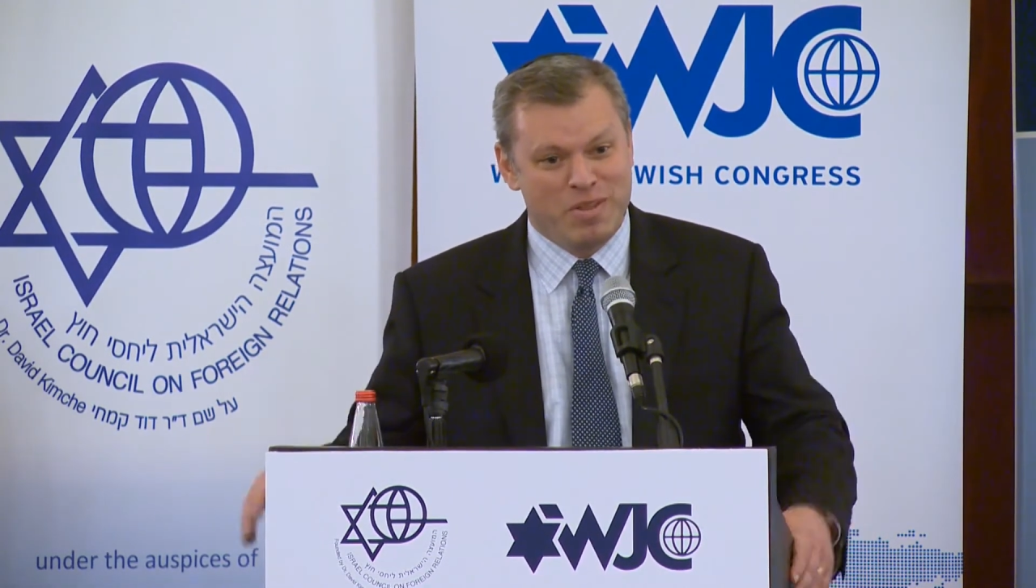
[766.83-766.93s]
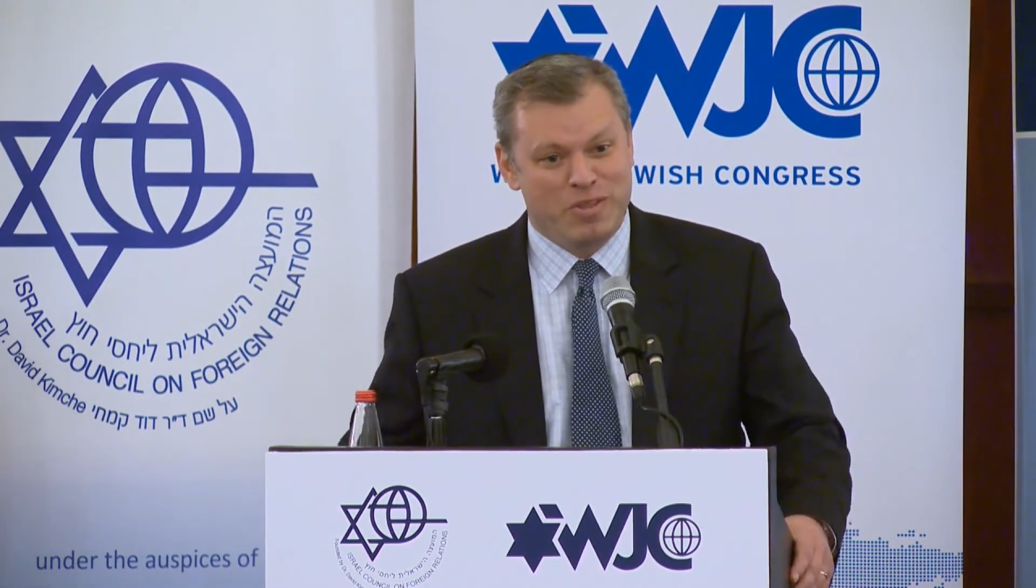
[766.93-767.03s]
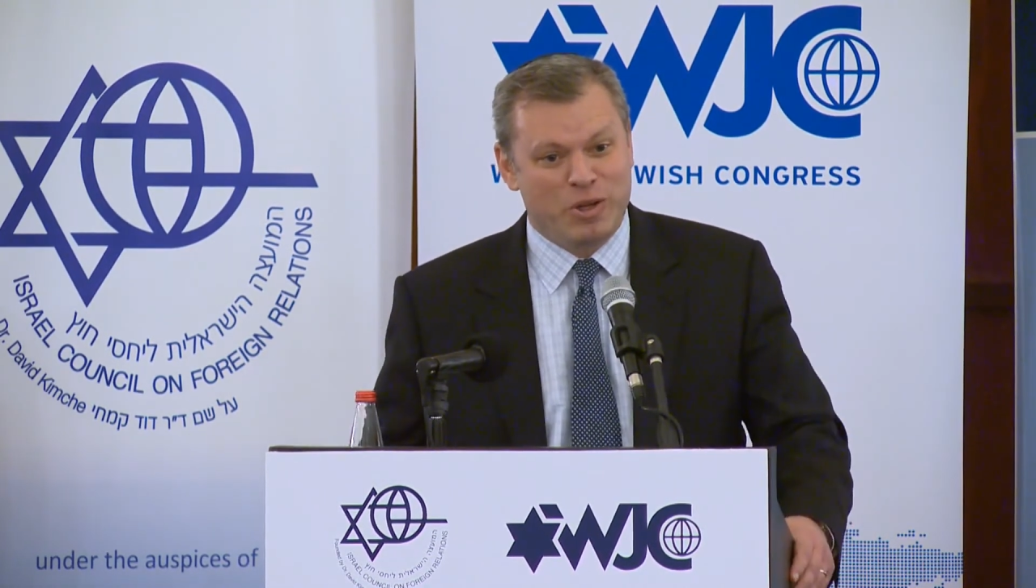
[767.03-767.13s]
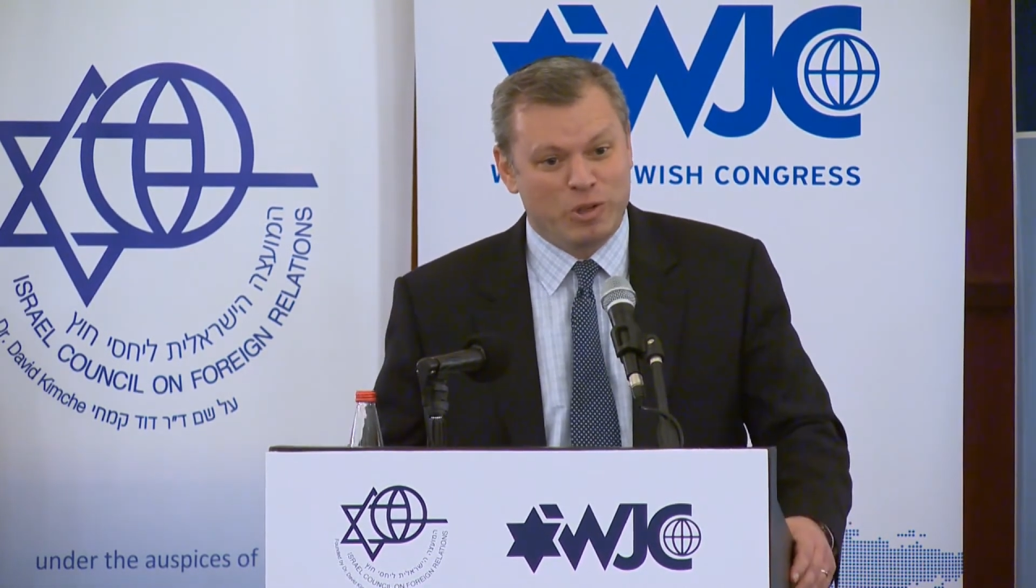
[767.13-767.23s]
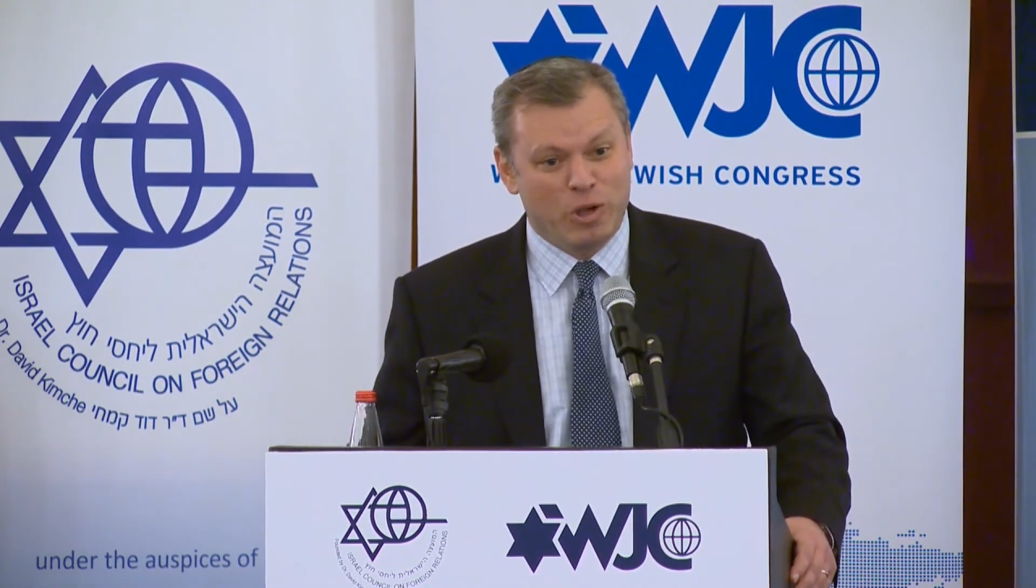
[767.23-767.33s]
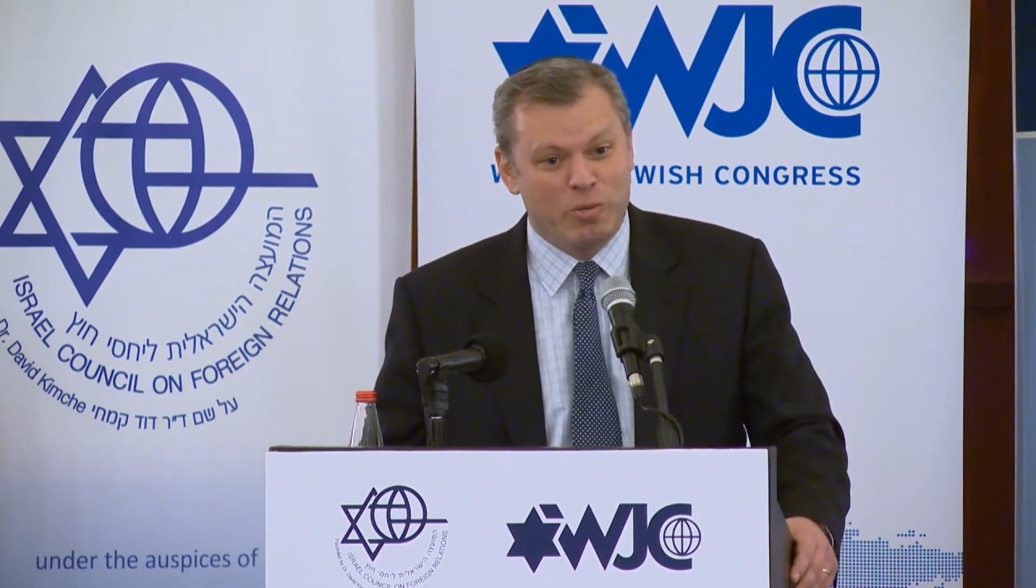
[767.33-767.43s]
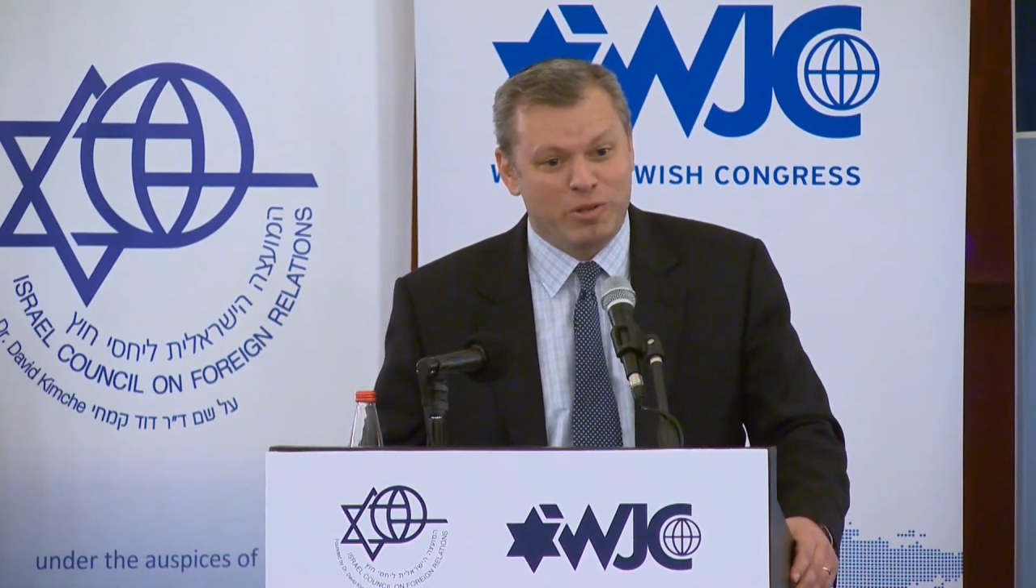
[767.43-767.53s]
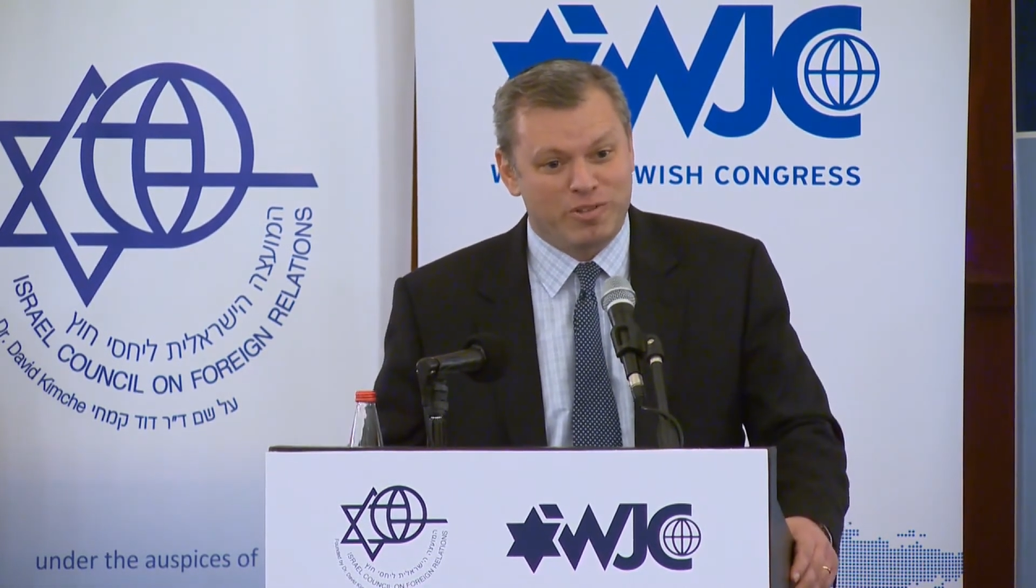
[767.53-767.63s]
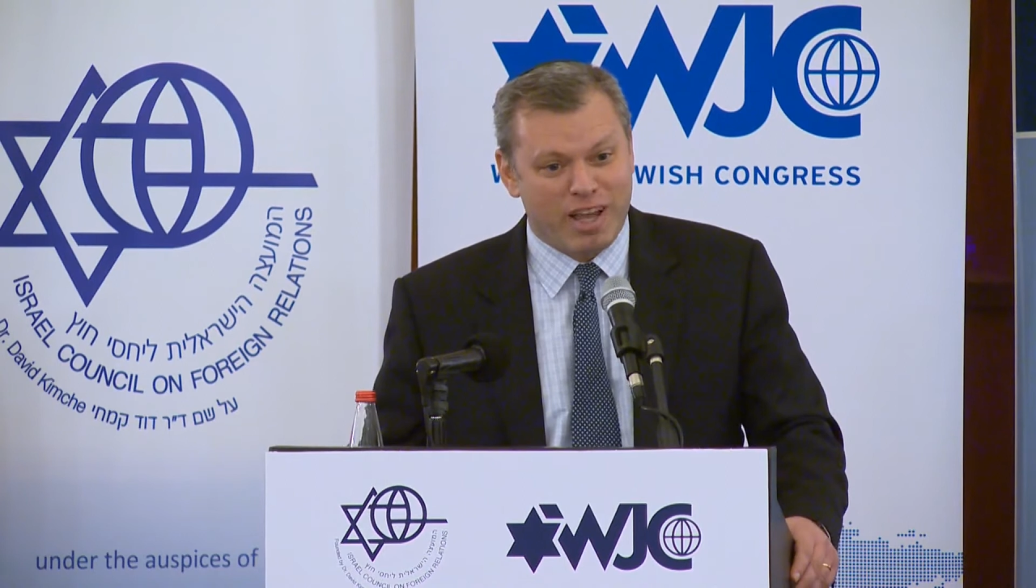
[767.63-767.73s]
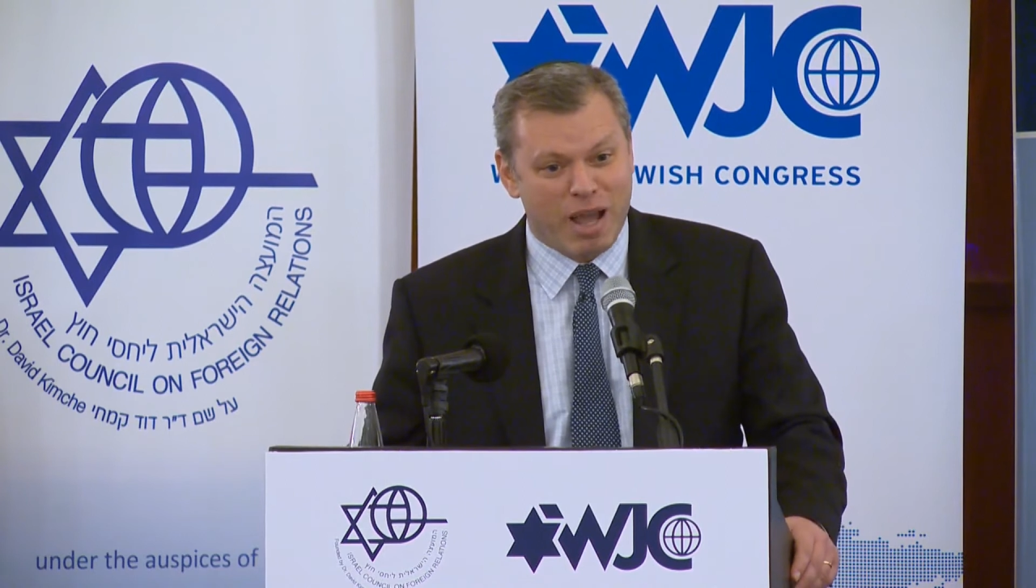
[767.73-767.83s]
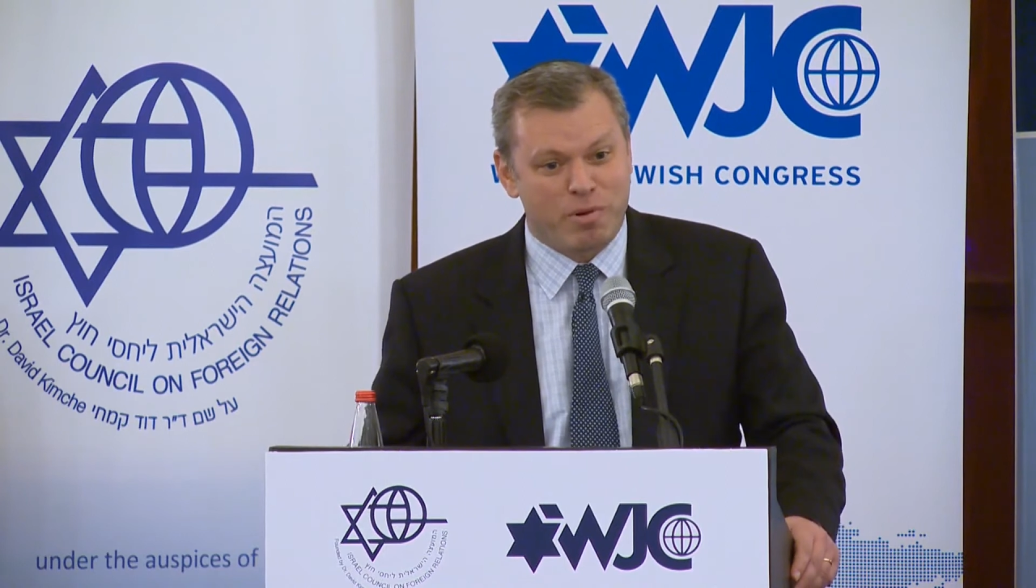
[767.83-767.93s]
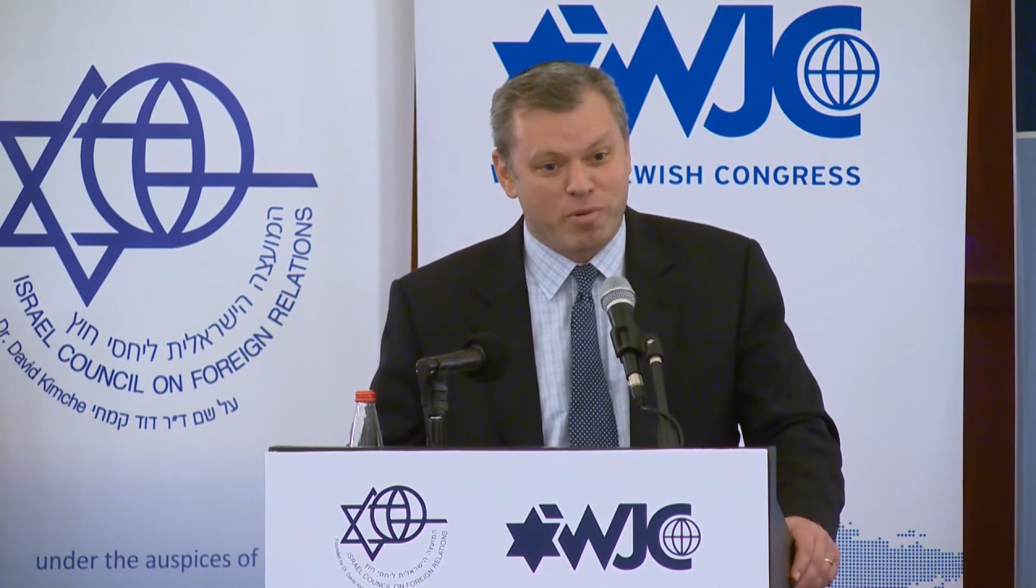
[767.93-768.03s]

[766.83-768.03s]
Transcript: the global cyber